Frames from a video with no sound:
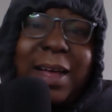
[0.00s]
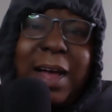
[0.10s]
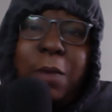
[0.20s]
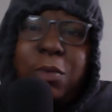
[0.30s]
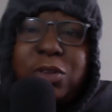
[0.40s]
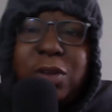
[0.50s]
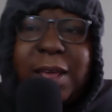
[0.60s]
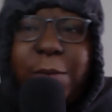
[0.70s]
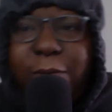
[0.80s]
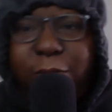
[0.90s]
I was on
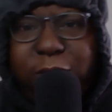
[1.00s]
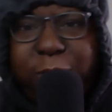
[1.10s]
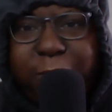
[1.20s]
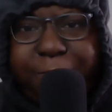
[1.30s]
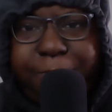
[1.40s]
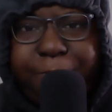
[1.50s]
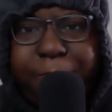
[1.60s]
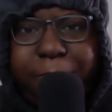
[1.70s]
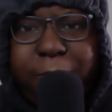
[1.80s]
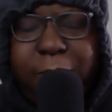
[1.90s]
here with Usman.
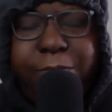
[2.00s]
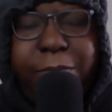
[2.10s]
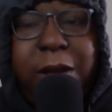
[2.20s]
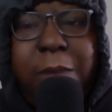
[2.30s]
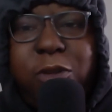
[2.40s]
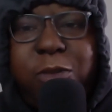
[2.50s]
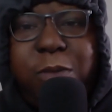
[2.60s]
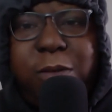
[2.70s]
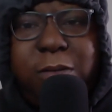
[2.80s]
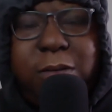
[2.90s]
Big up
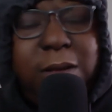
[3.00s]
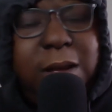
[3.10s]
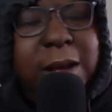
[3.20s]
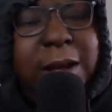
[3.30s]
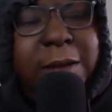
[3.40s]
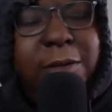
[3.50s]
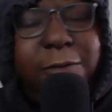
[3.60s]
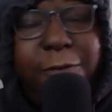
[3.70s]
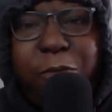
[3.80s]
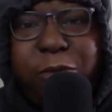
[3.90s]
Usman.
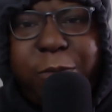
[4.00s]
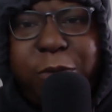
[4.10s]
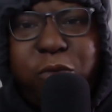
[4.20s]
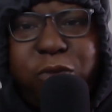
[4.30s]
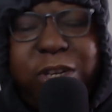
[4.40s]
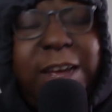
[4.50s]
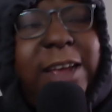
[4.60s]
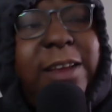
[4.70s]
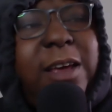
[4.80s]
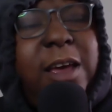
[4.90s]
From Usman Talks
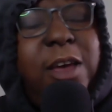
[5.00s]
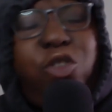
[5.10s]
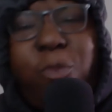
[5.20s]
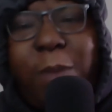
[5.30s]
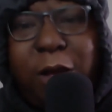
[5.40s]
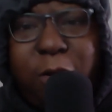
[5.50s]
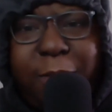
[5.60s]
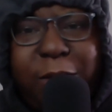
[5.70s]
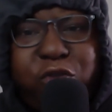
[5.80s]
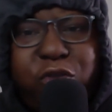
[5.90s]
United. You man go
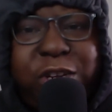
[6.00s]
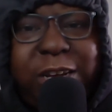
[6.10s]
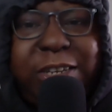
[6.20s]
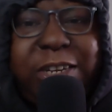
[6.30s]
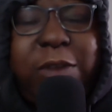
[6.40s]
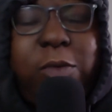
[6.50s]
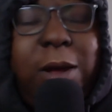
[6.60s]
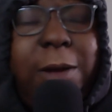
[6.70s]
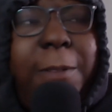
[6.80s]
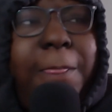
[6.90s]
make sure you check his channel
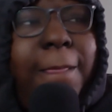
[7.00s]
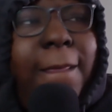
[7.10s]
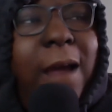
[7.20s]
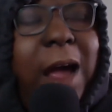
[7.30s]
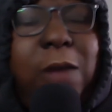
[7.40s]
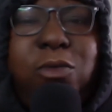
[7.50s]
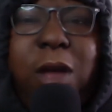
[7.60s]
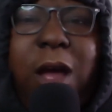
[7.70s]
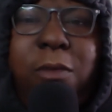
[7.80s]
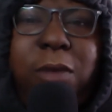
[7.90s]
out. I
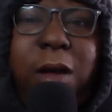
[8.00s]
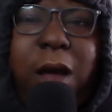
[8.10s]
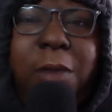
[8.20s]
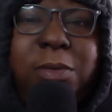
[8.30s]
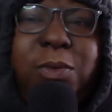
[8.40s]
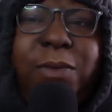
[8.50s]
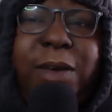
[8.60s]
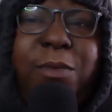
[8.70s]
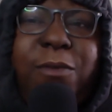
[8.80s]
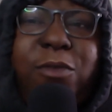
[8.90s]
was with
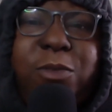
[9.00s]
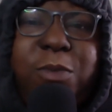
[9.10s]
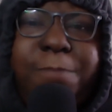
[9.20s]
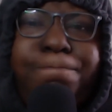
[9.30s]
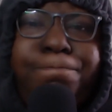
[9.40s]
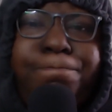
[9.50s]
here with Usman.